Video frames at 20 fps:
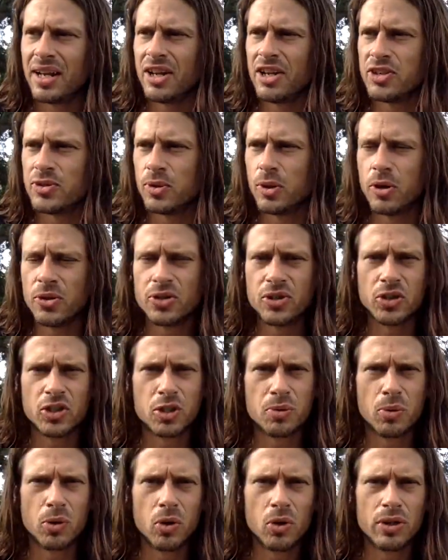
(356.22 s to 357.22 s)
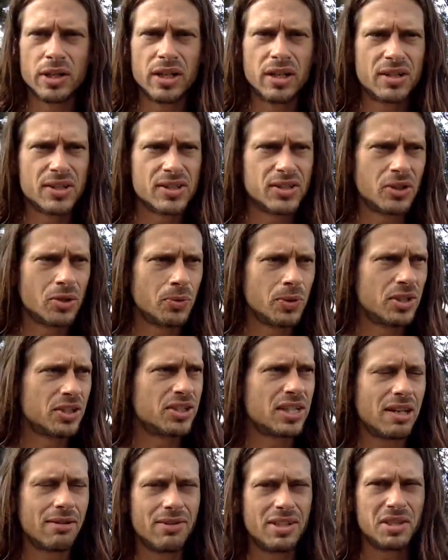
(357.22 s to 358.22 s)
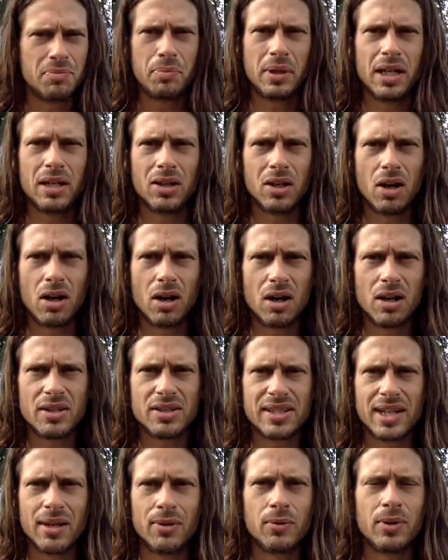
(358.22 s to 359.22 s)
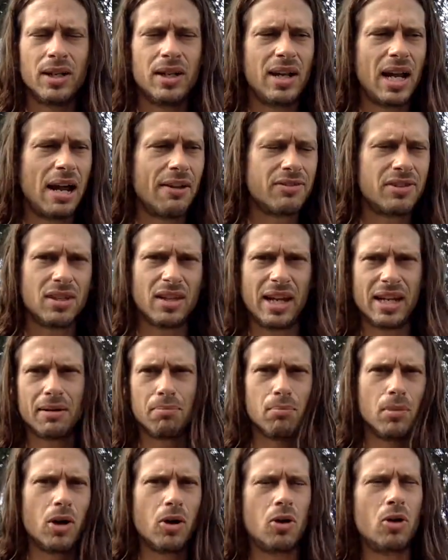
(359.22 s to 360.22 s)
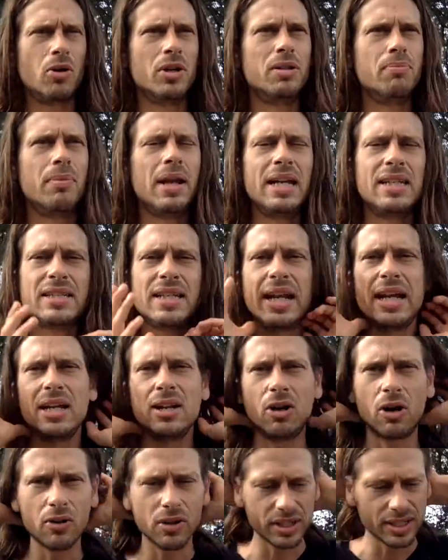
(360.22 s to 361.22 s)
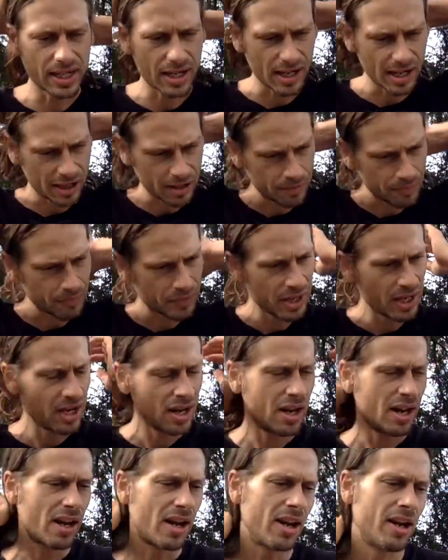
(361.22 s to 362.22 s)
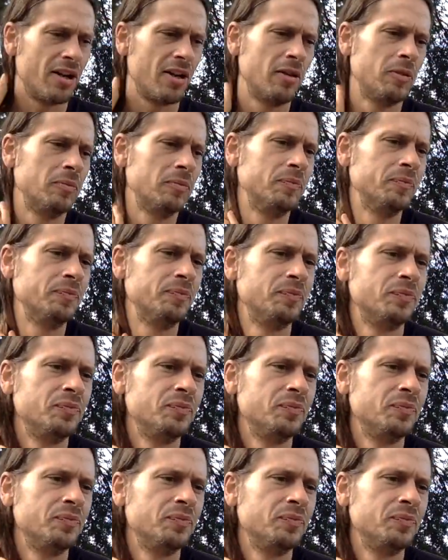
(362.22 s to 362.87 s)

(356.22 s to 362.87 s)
because we are all so spoiled here. So we just have these big lawns that we have to like mow and maintain all the time. Um,